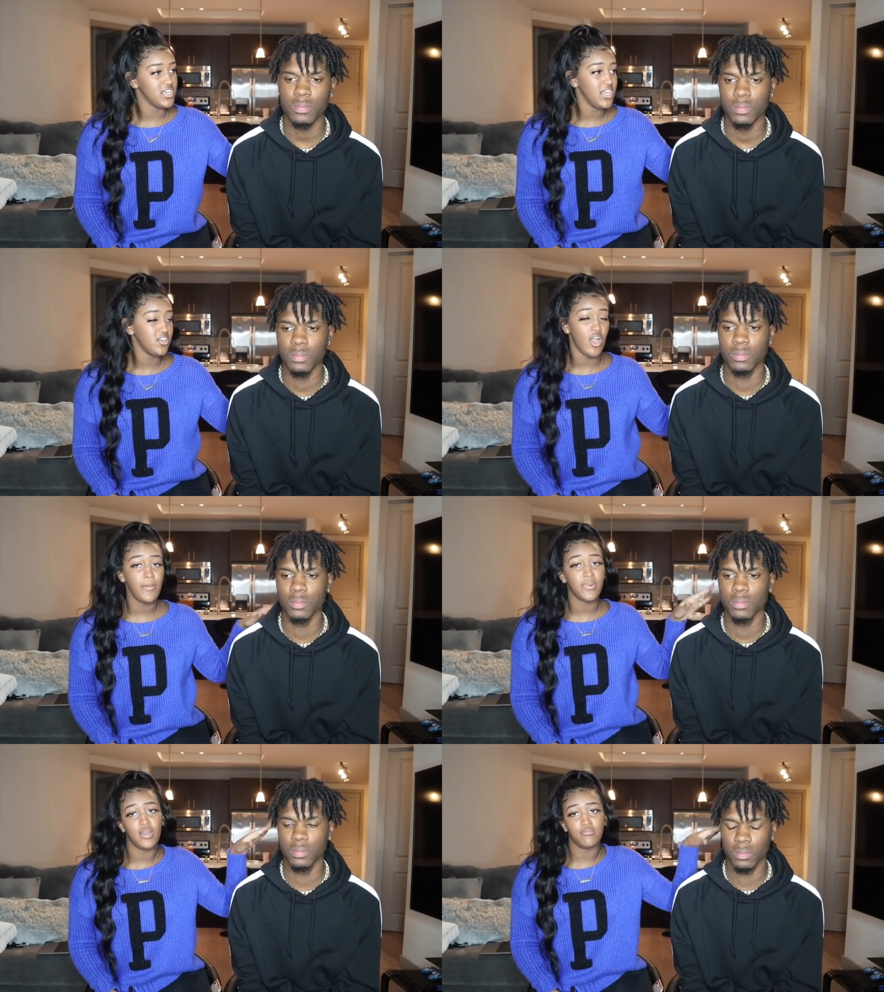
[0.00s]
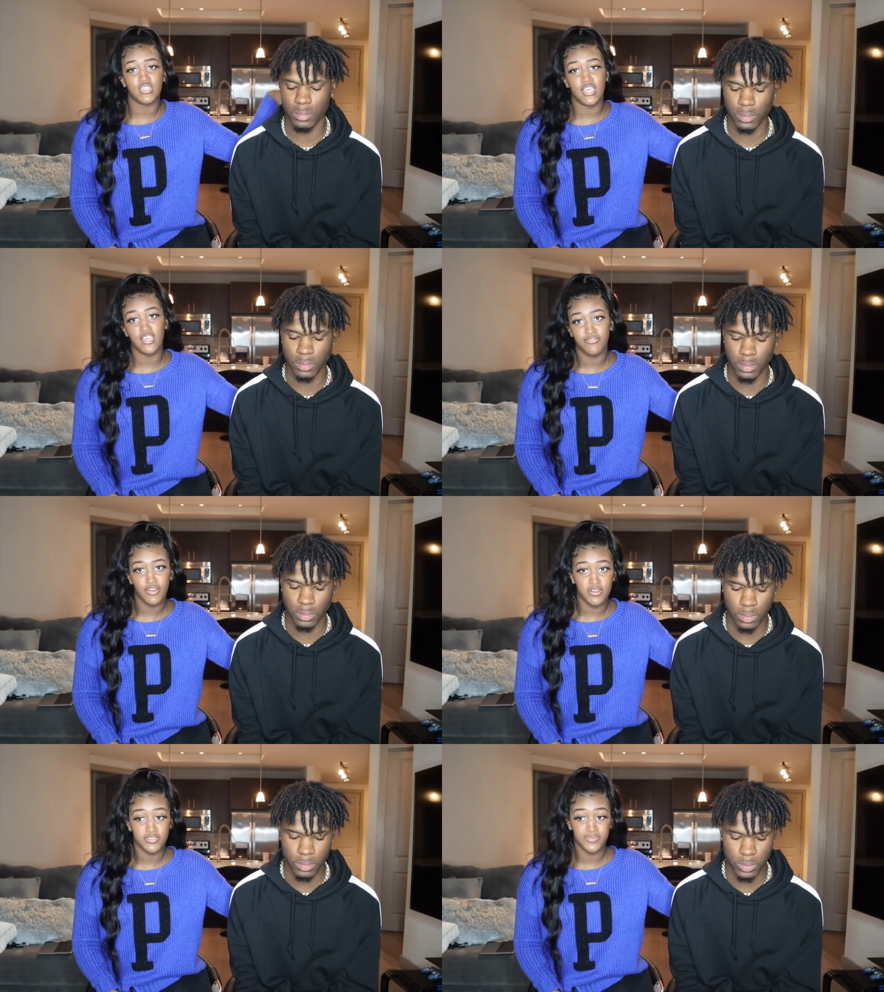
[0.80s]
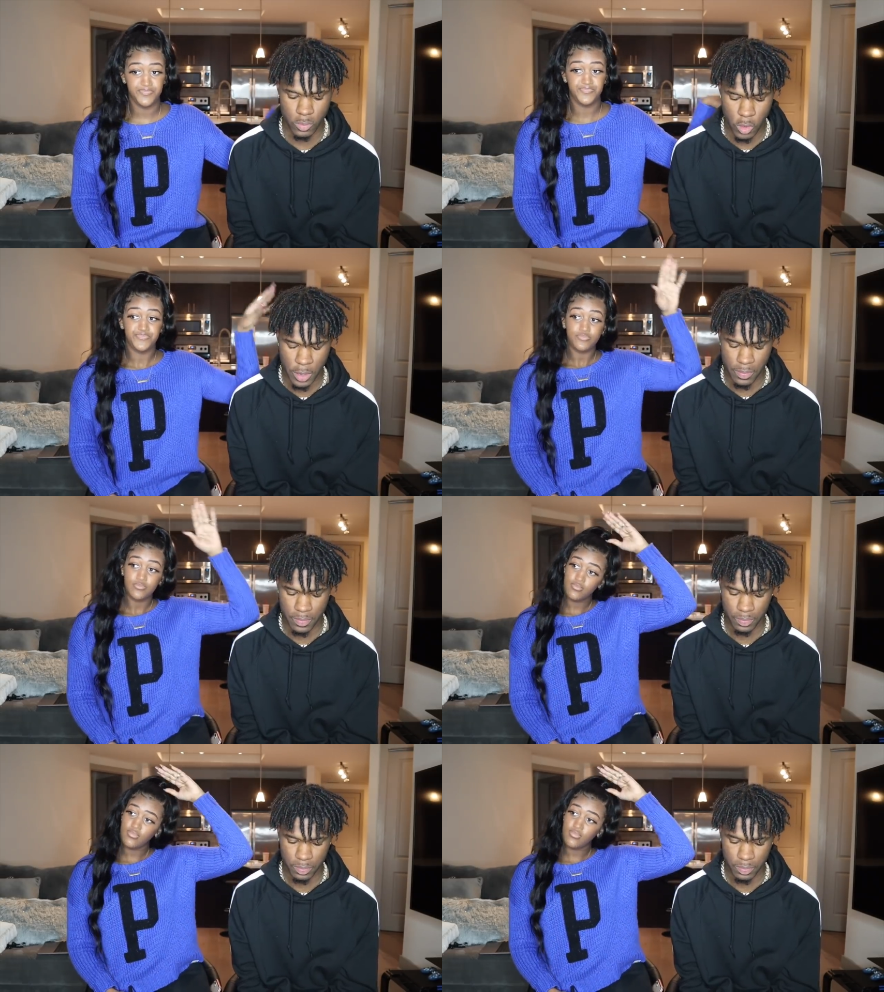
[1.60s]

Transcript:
Speaker 1: to King, or I'm gonna come to King first. Right.